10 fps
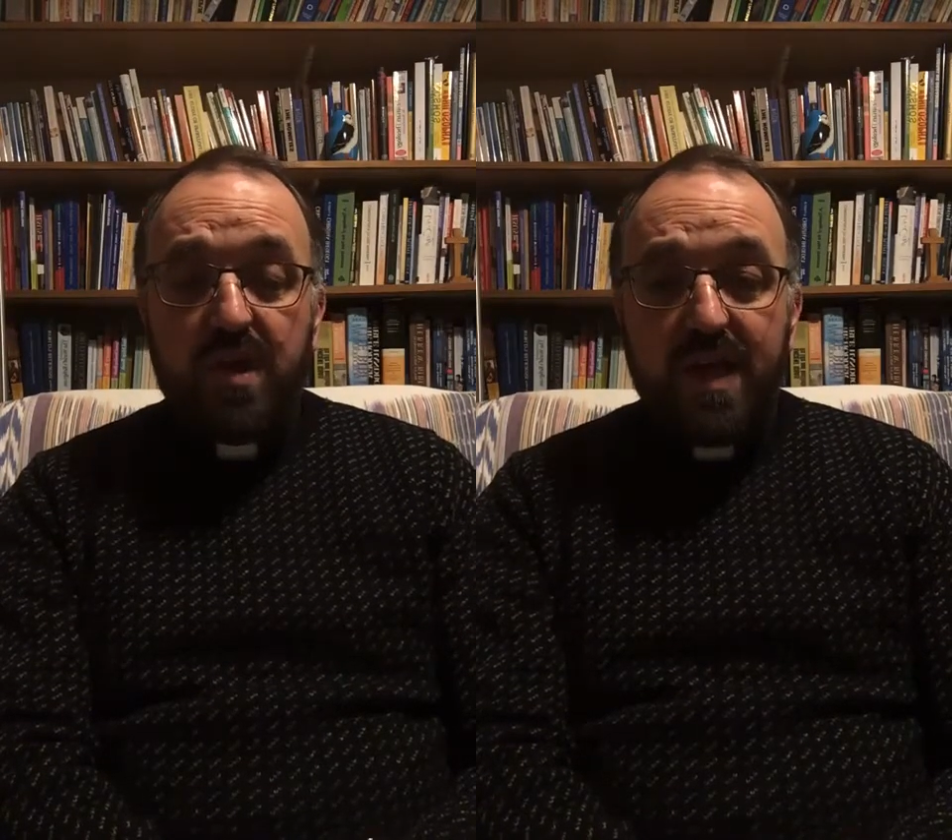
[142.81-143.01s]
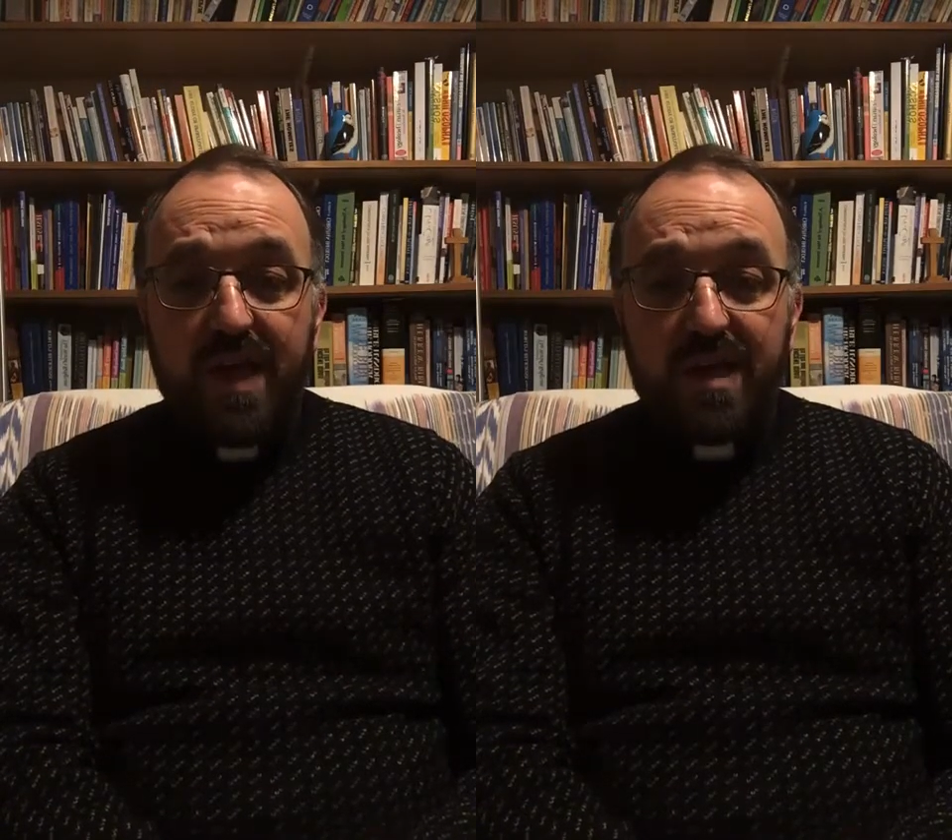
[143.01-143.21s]

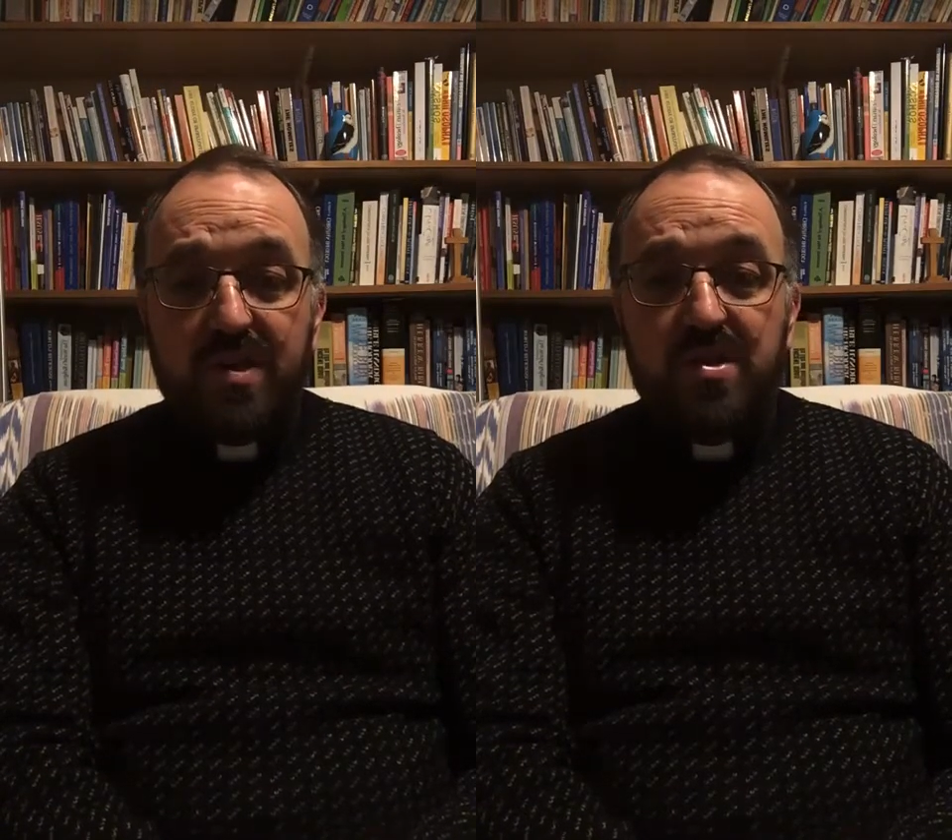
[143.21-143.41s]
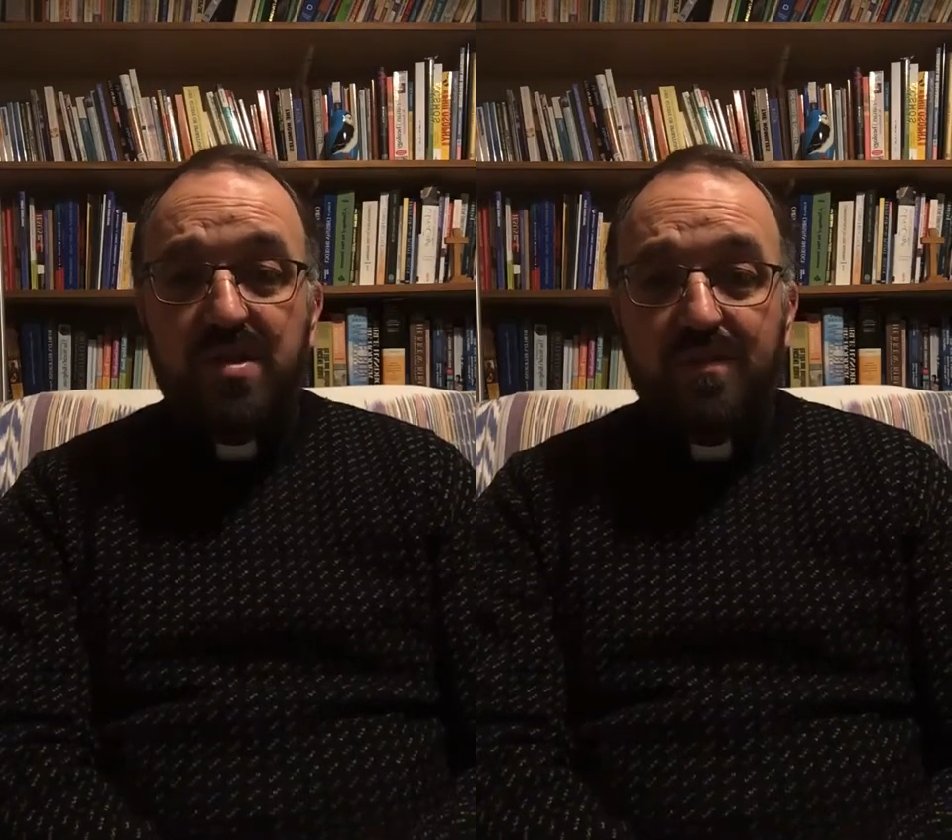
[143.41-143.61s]

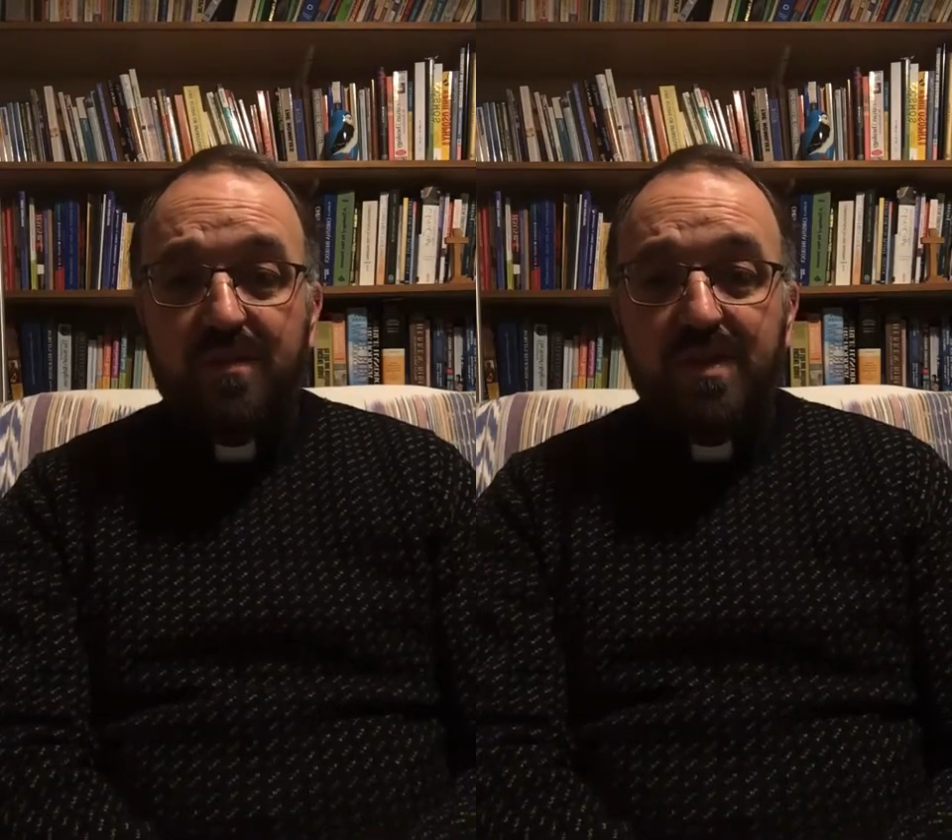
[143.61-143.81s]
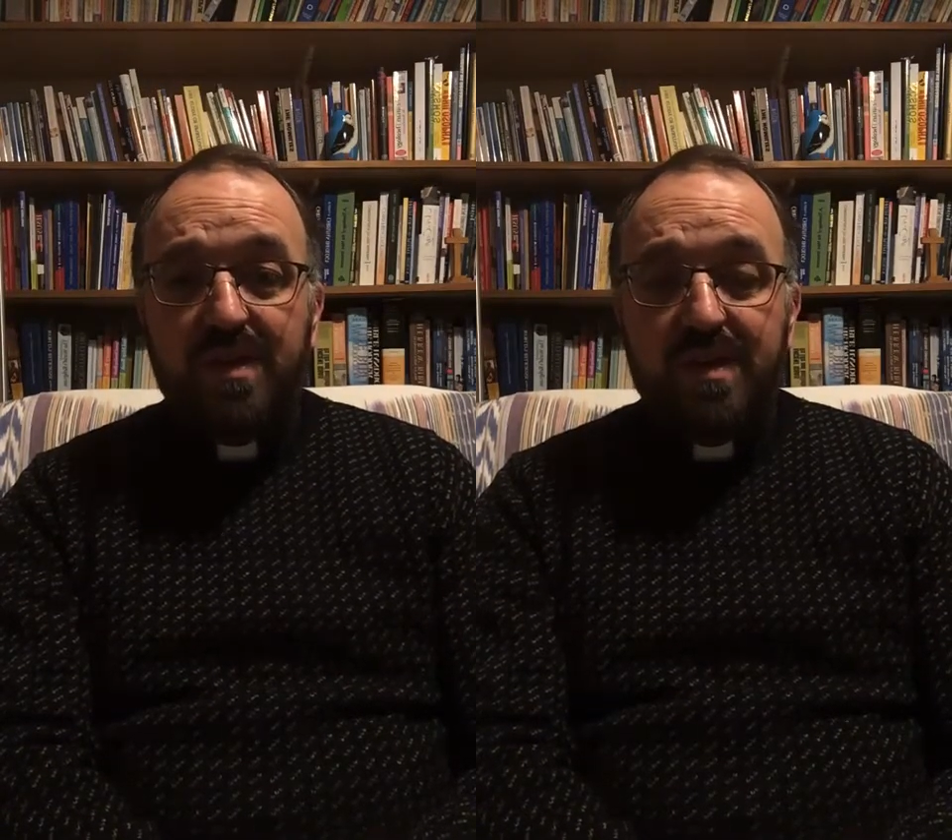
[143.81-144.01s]
days
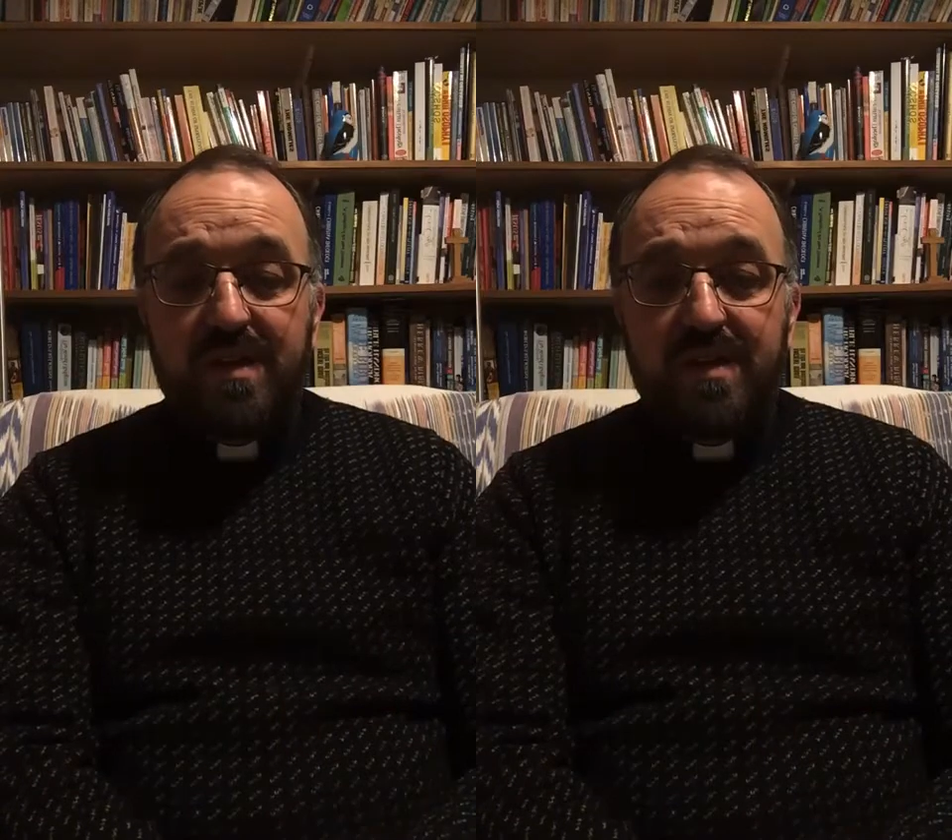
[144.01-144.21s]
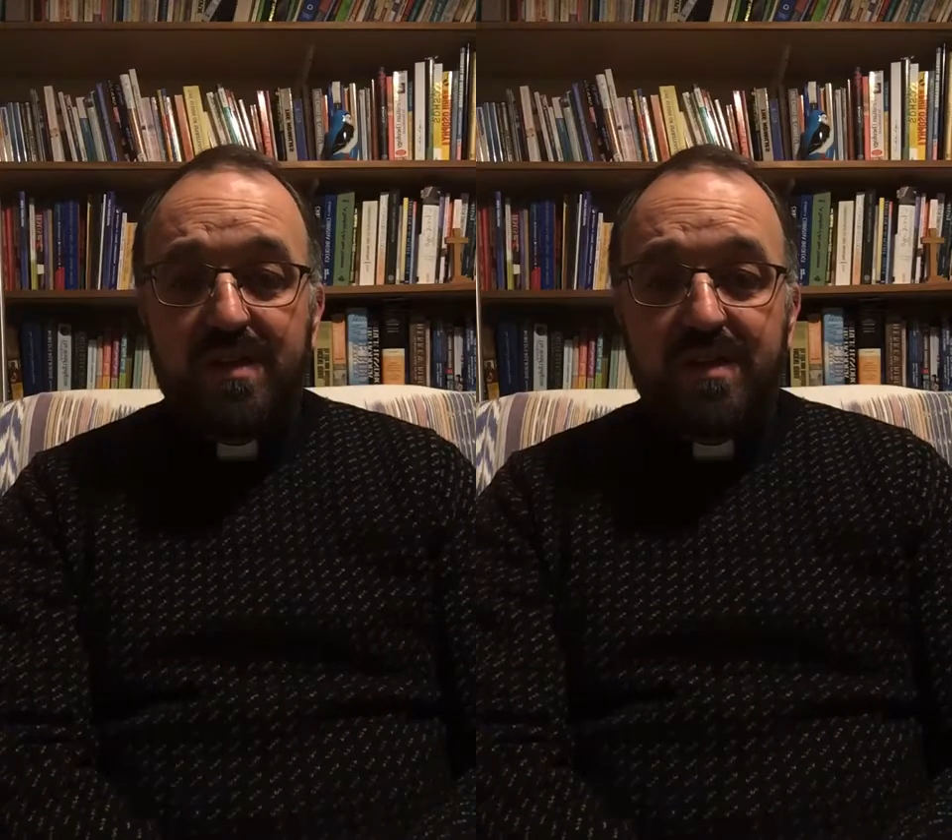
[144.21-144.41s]

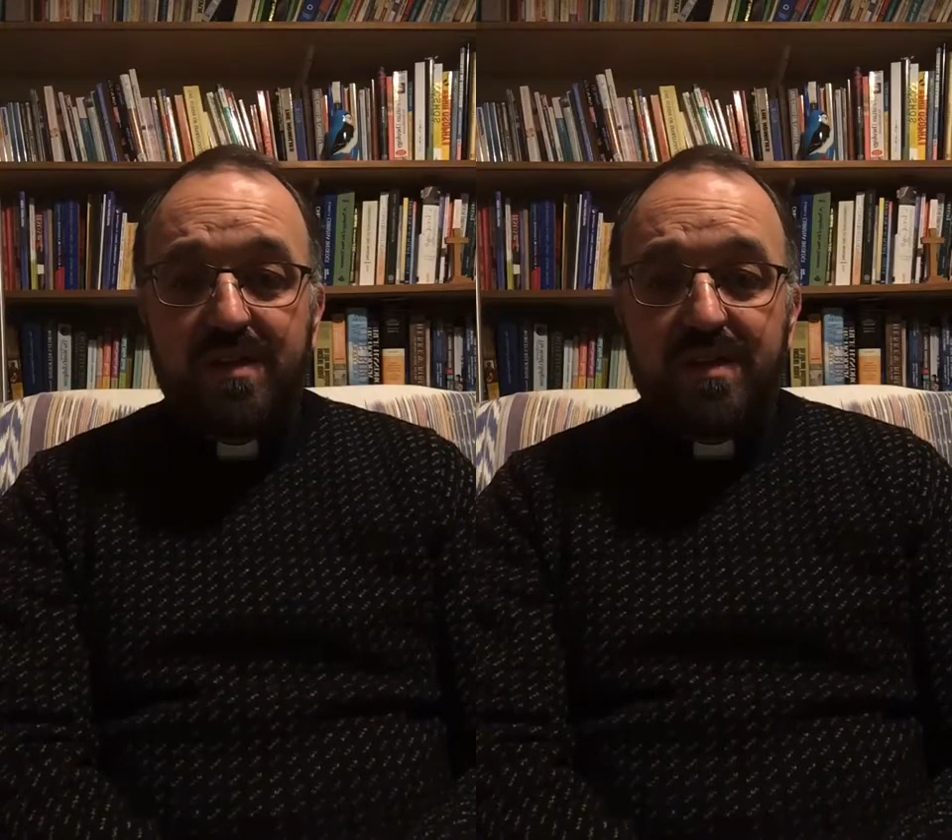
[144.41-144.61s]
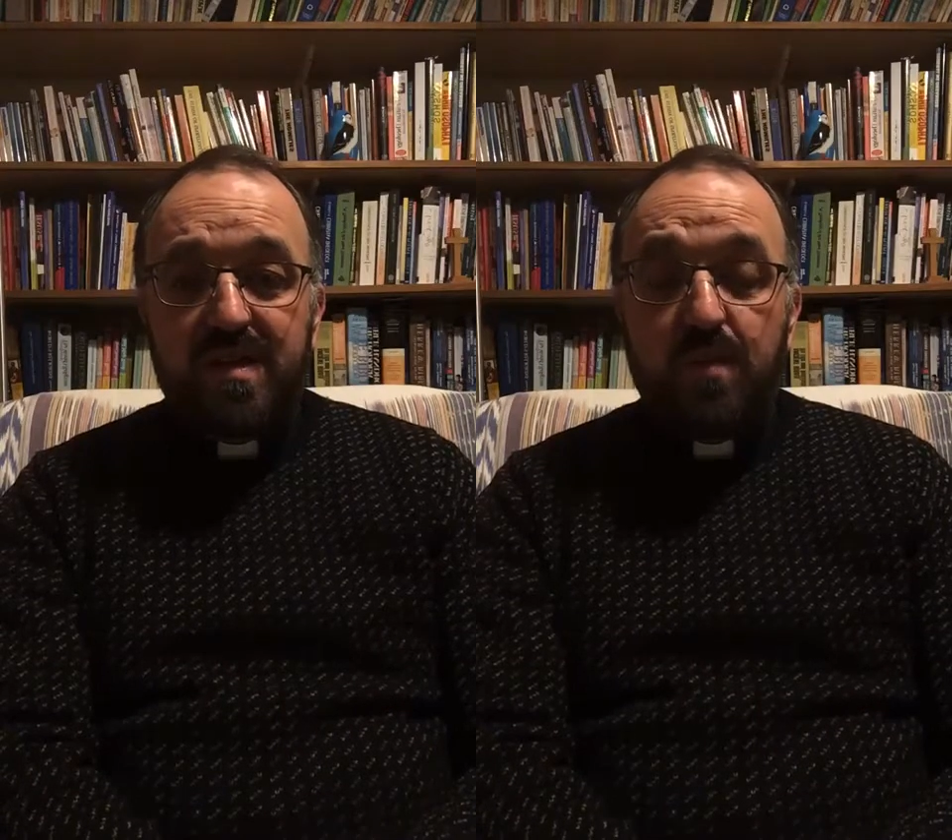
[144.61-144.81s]

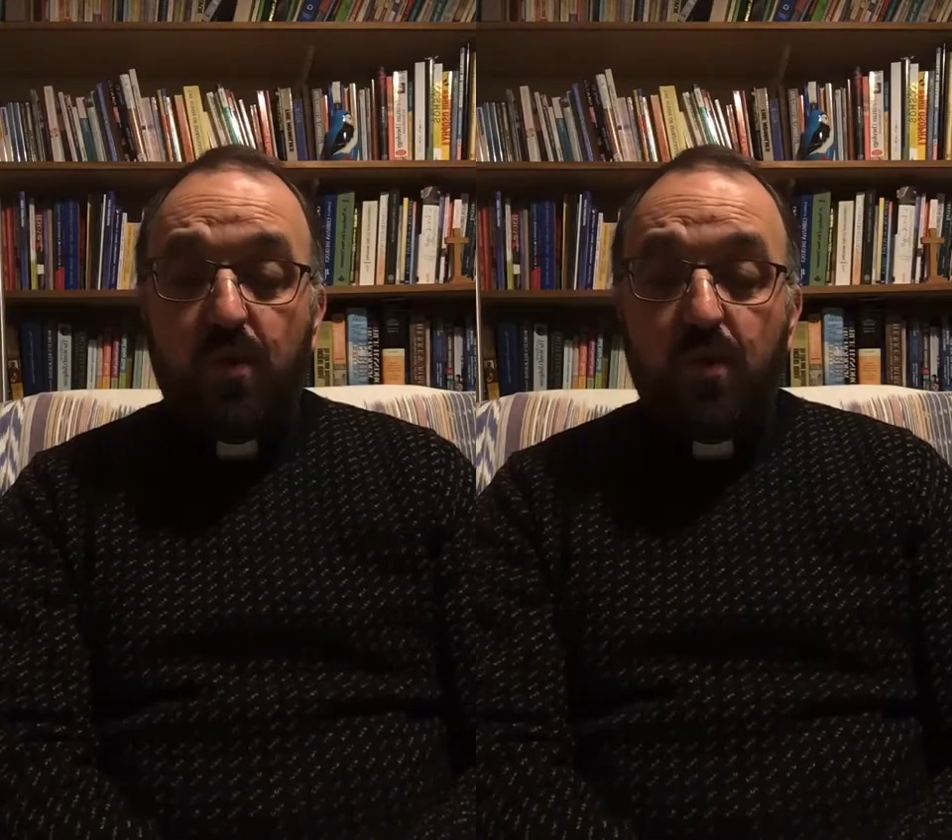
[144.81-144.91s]
to